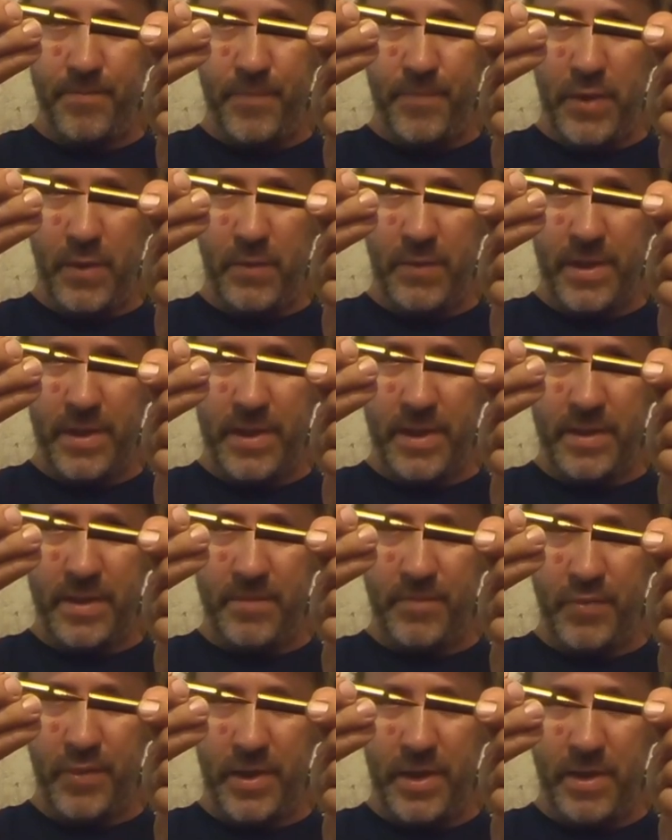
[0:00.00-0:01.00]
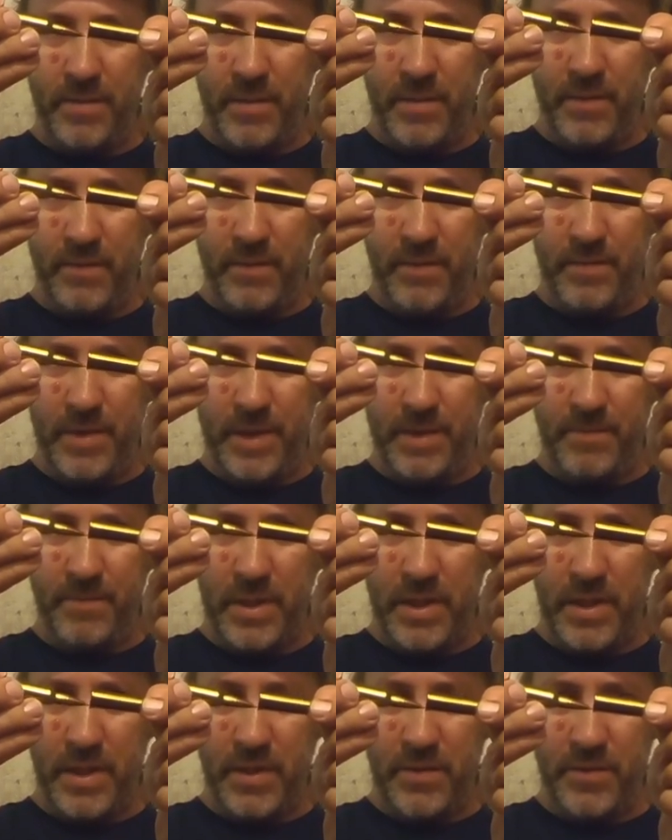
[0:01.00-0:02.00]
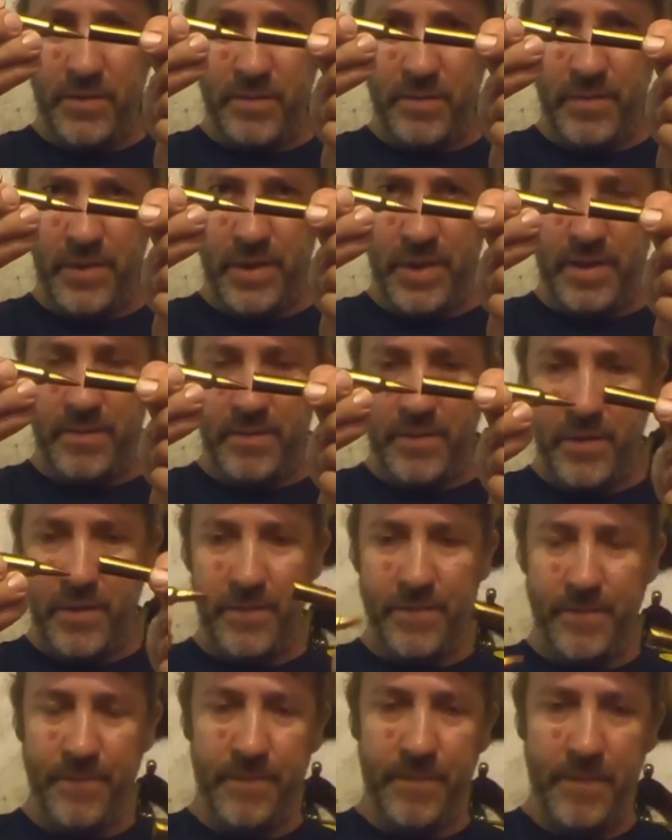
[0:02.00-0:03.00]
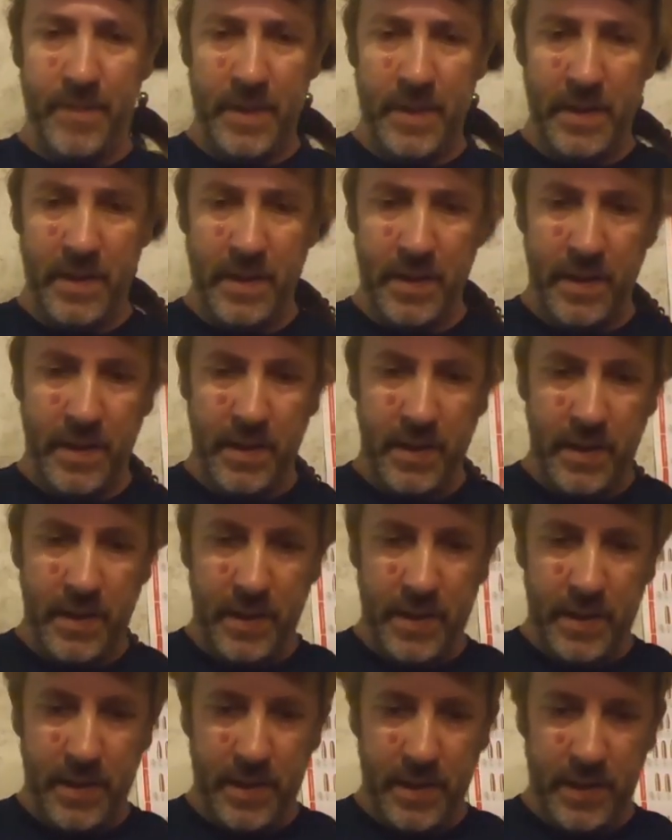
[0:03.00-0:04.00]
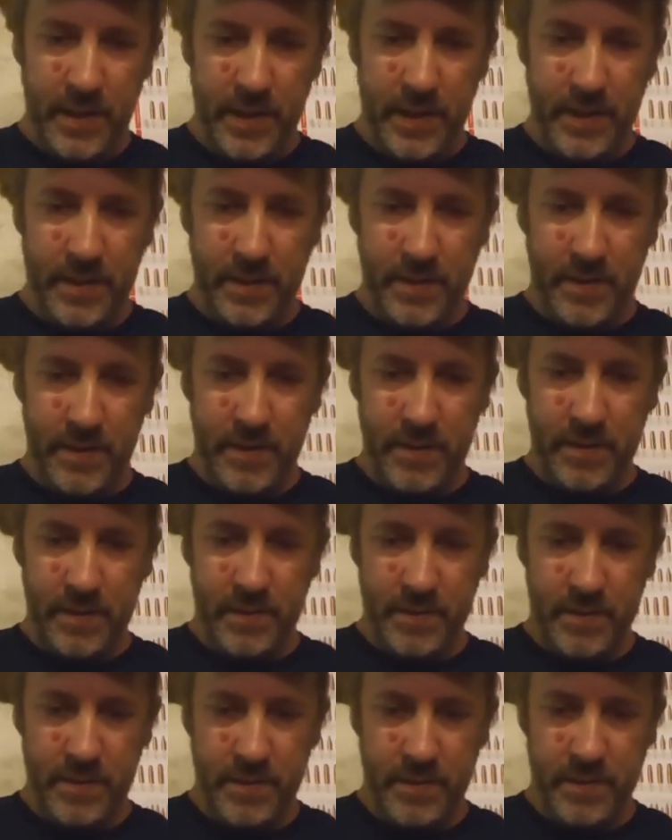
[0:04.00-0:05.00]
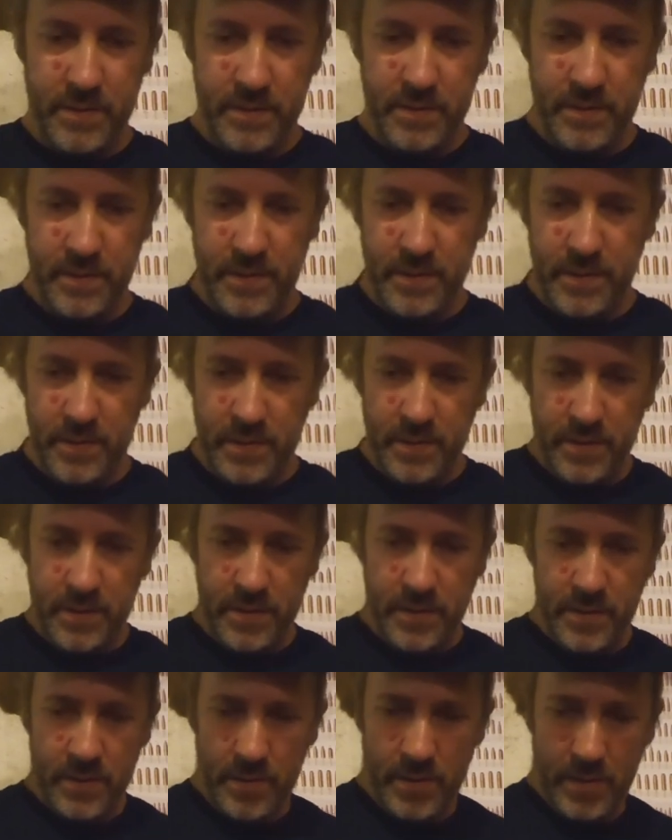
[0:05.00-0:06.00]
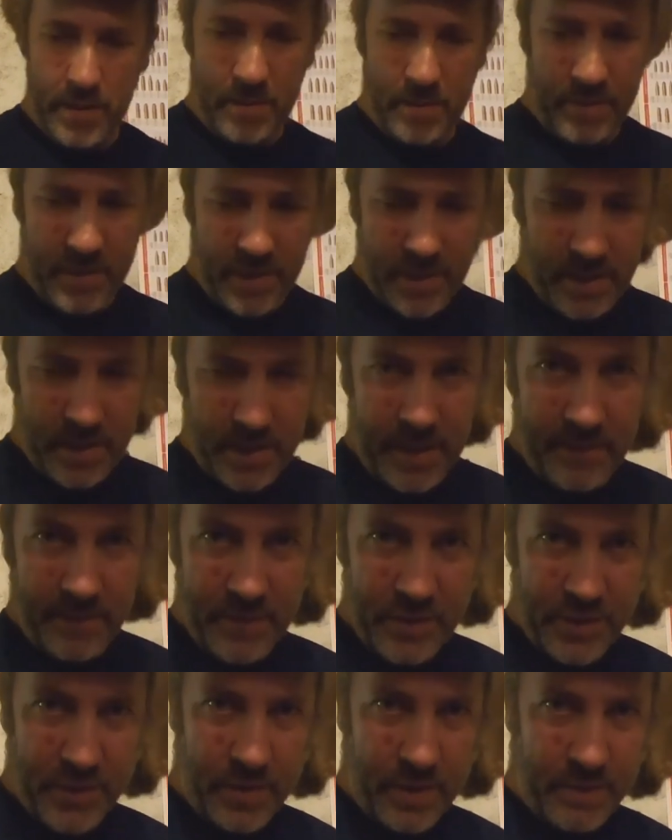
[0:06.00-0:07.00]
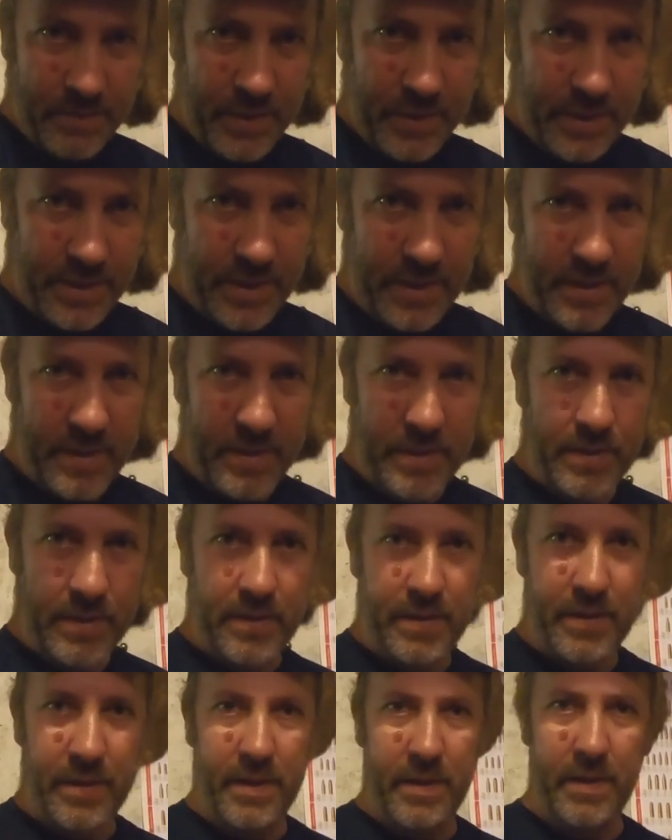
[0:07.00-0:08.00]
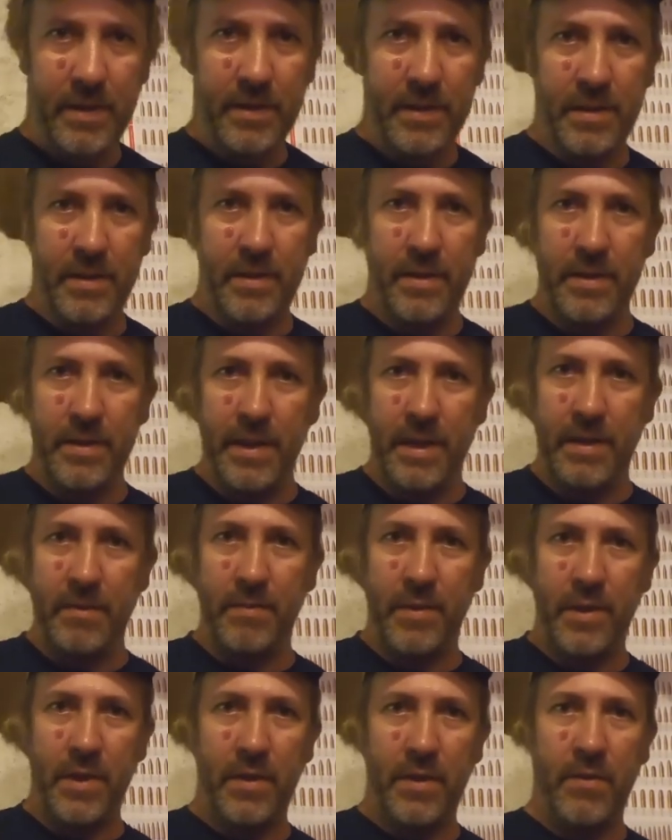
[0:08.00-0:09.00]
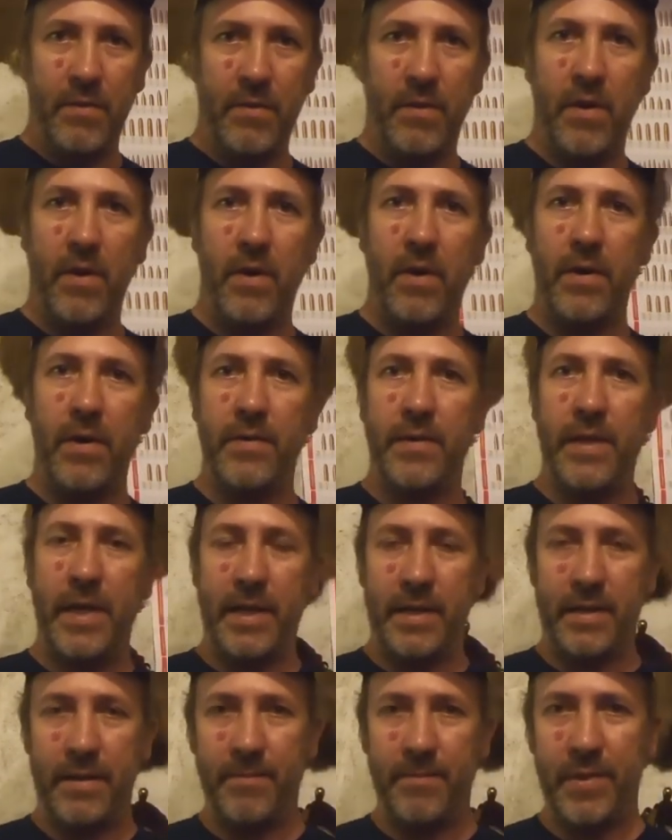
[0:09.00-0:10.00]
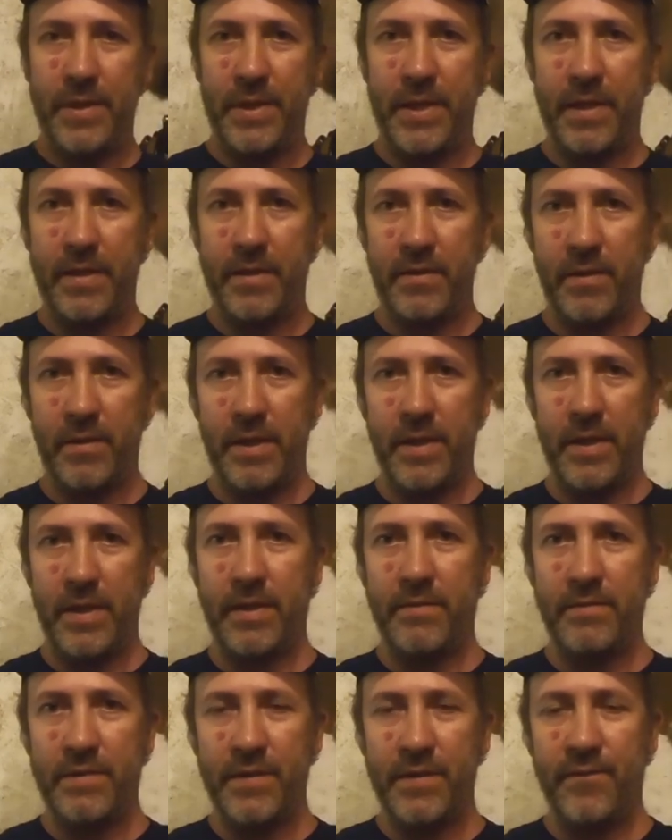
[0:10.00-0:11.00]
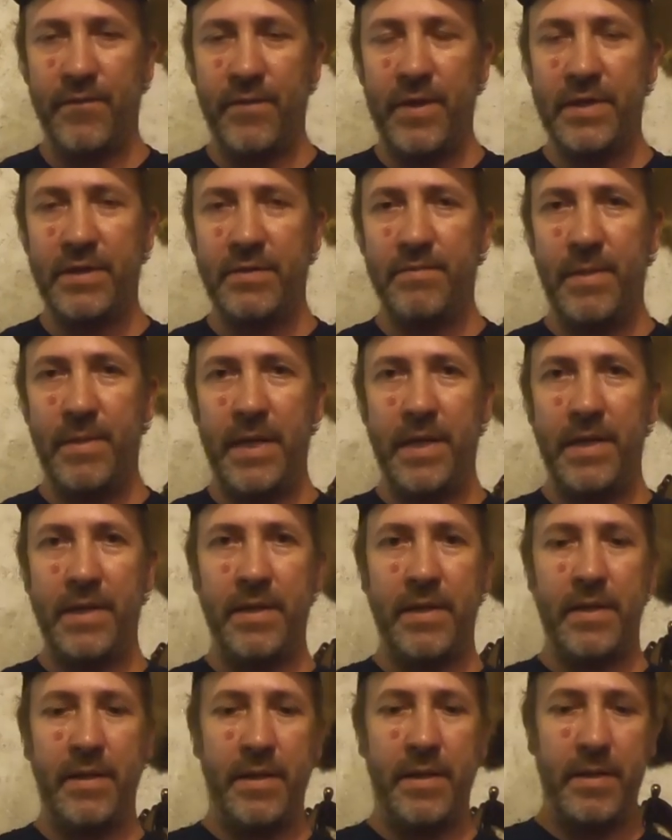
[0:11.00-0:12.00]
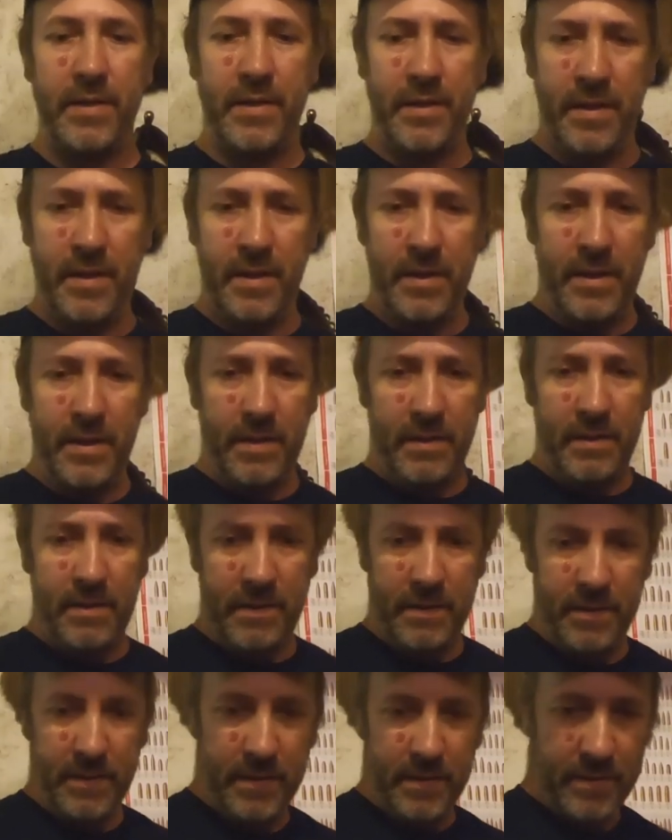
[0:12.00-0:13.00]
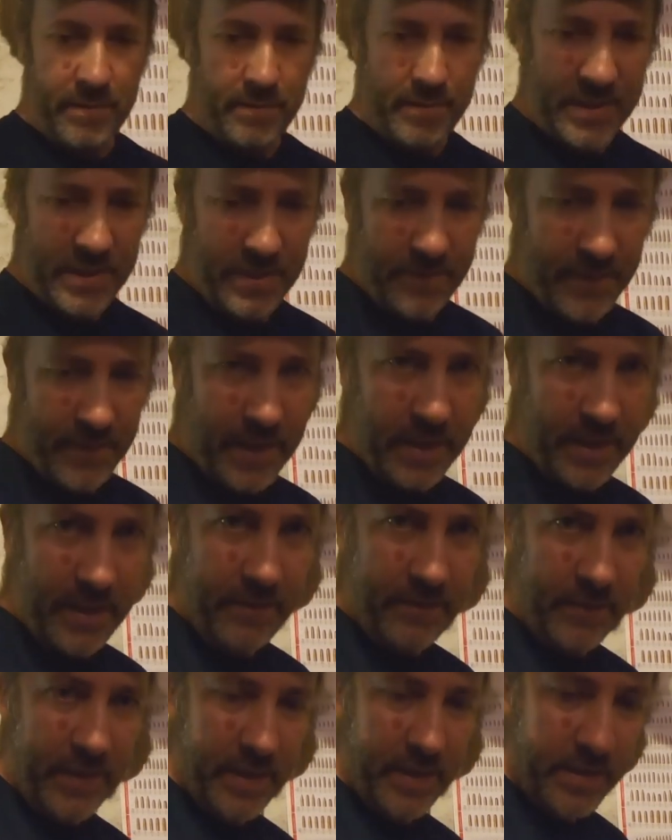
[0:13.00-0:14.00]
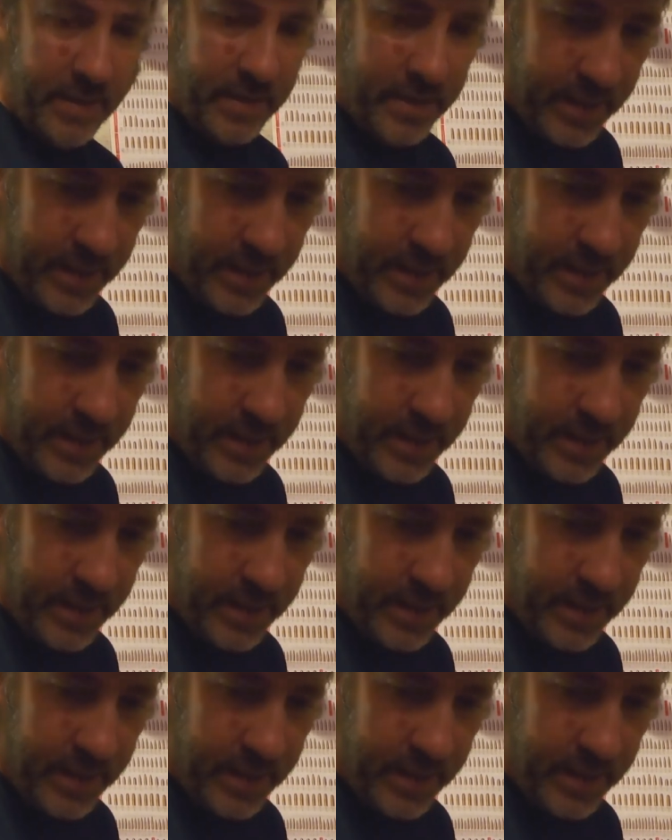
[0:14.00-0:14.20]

poke it in the primer. It would be below the primer. And I'm going to leave descriptions down below on that particular gun. It was a French-made gun. Let me see if I can even get the